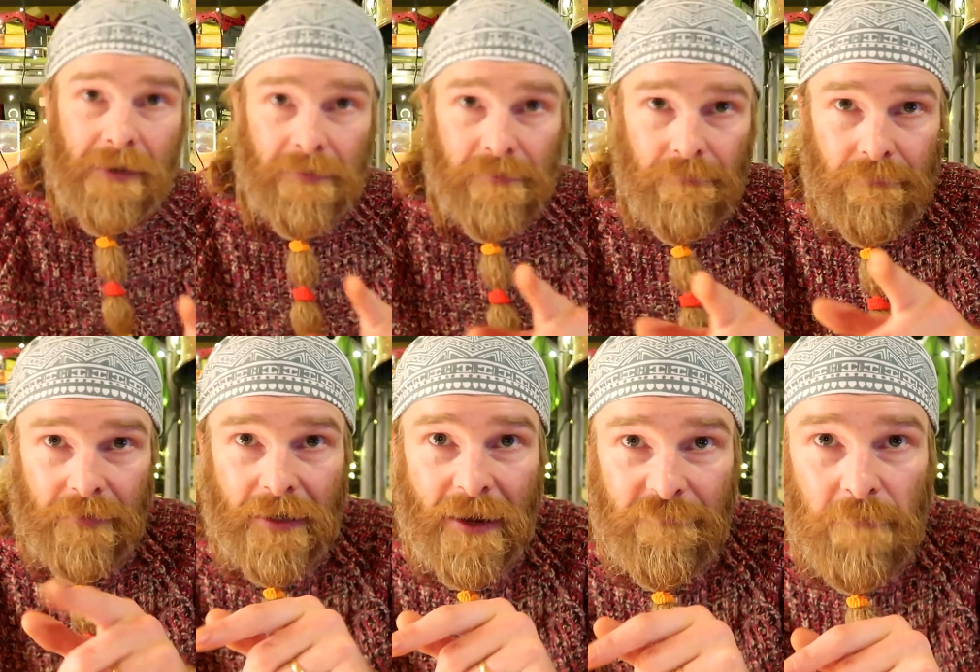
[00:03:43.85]
gallon that
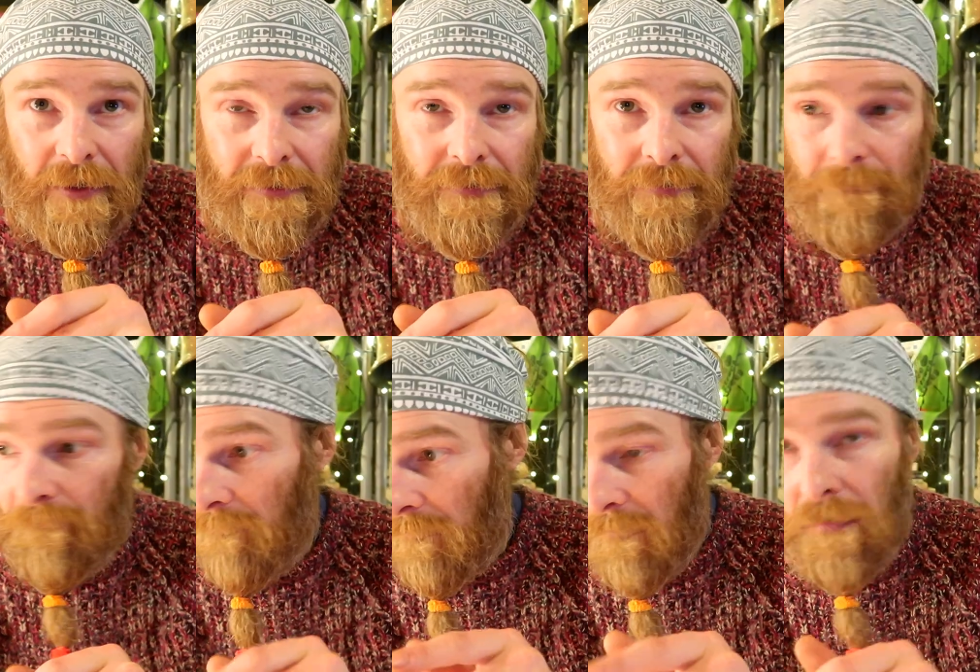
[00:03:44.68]
I have made,
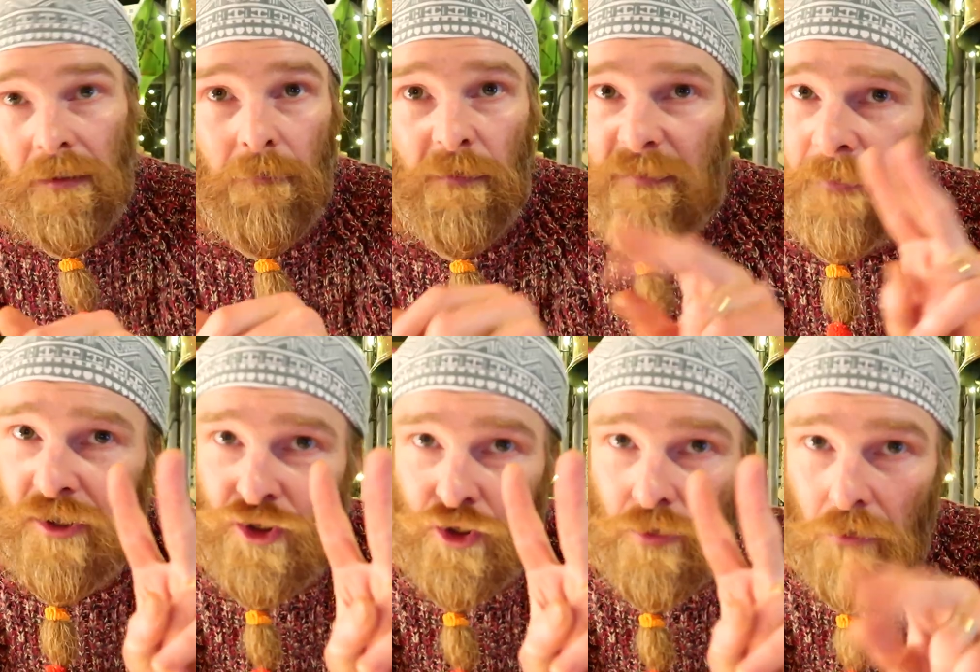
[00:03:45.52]
I've
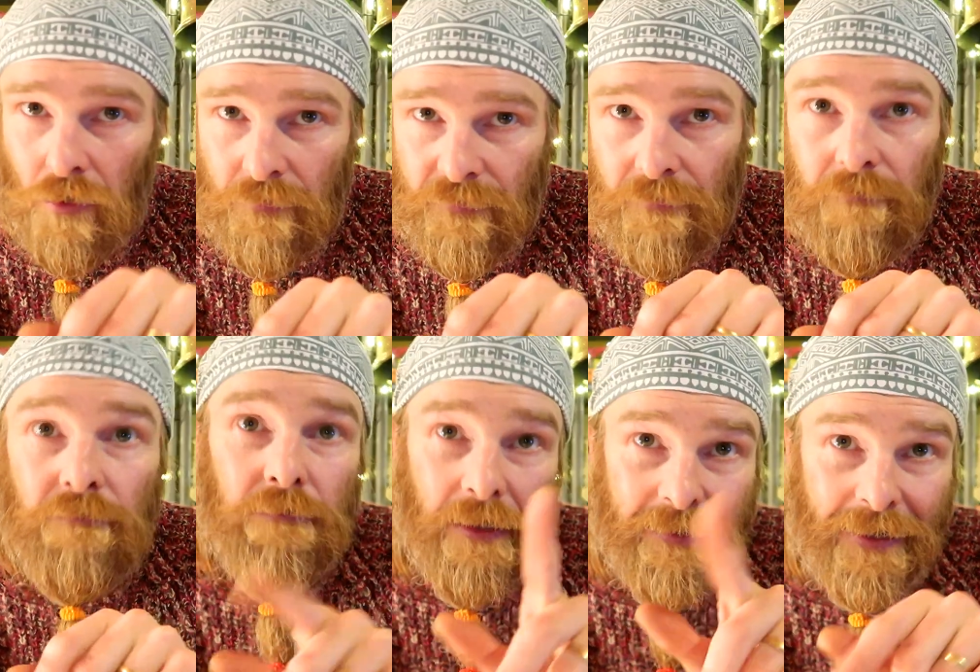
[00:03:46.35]
made two lots
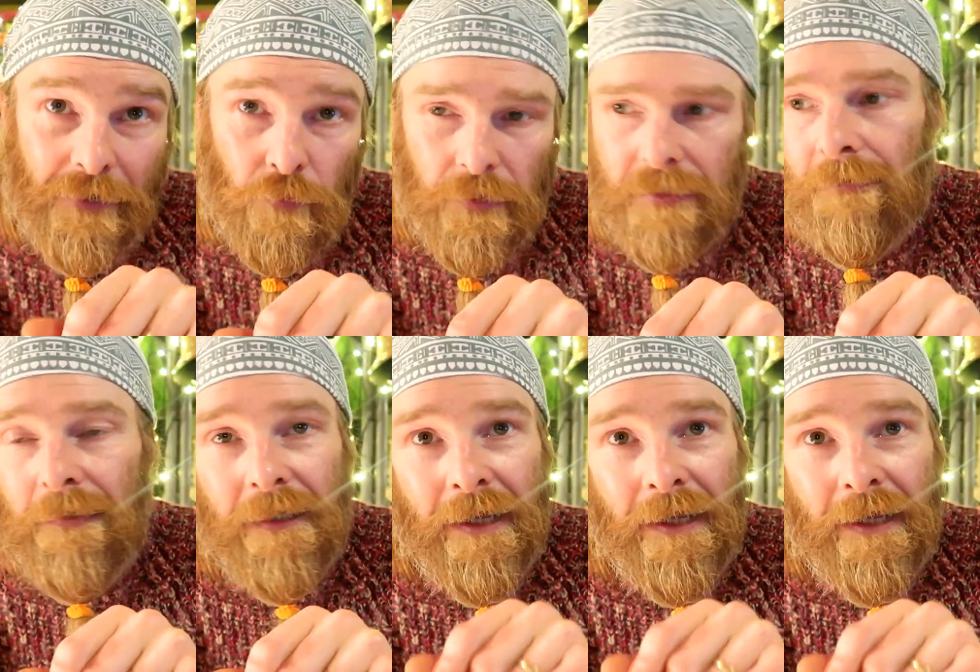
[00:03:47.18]
at Halloween,